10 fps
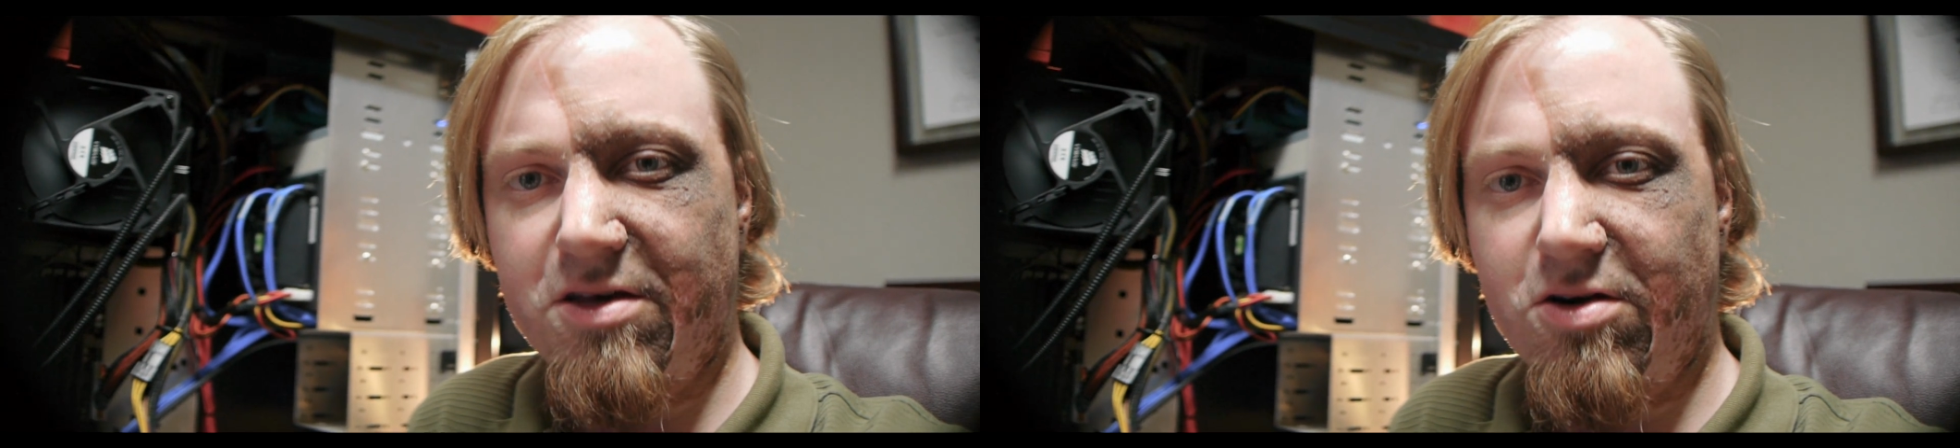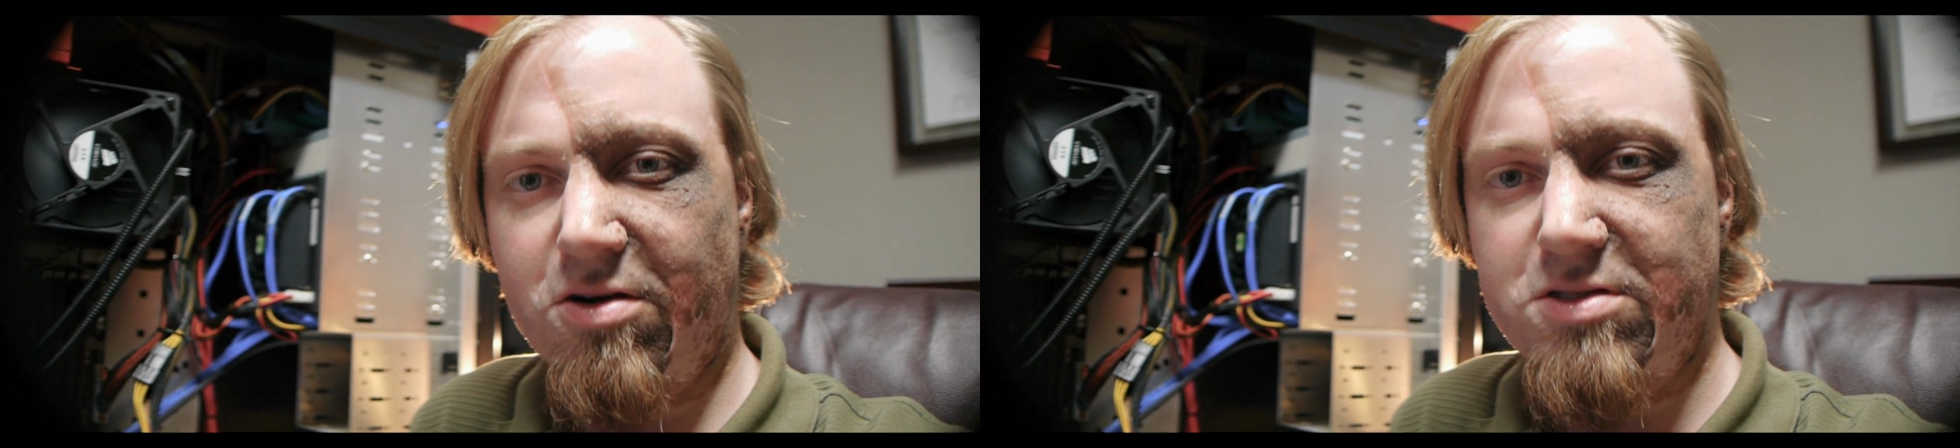
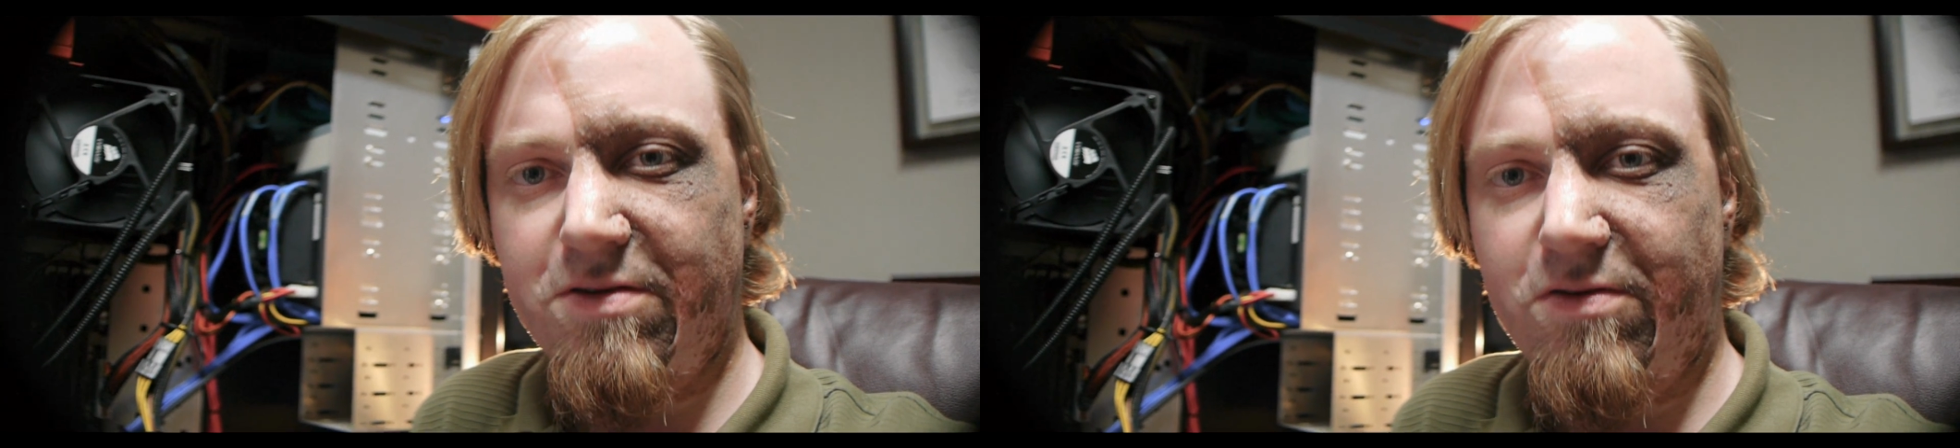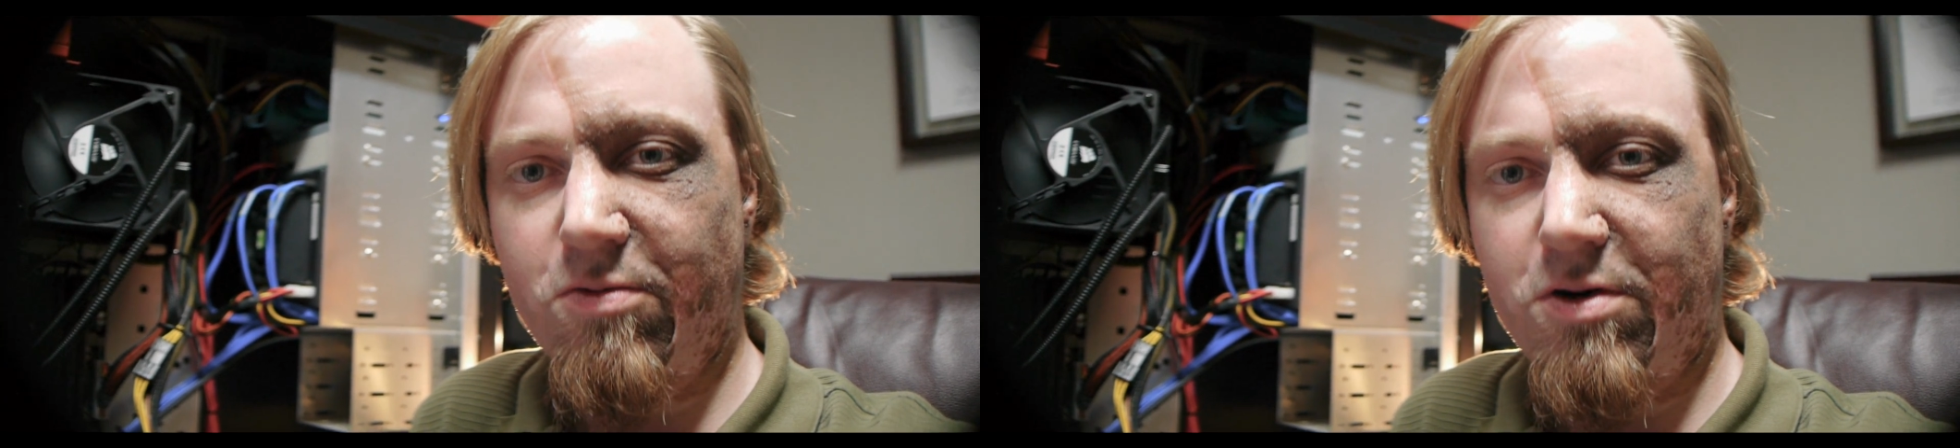cards
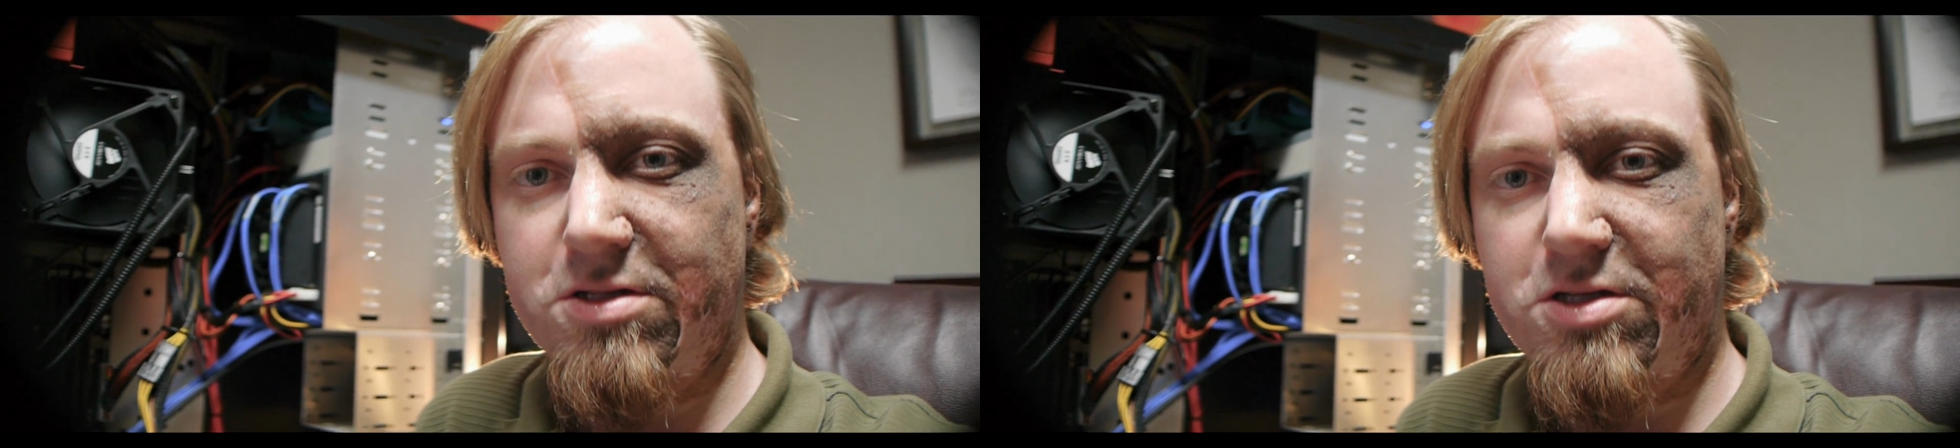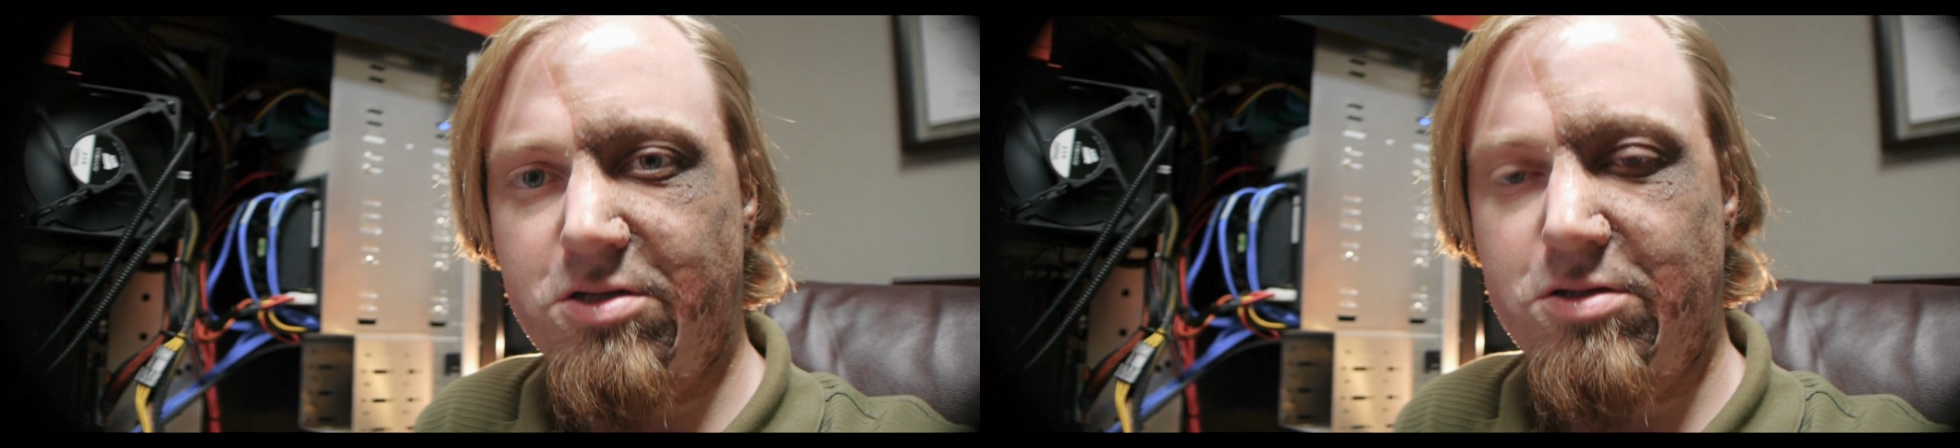if you
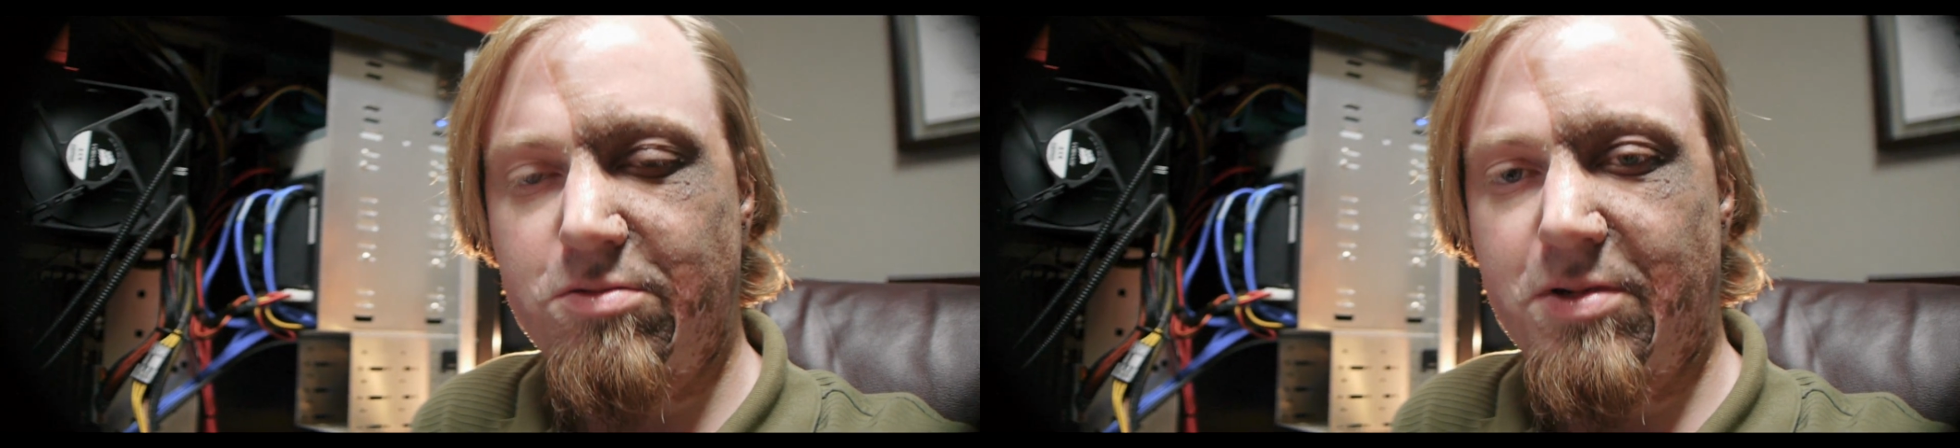want to,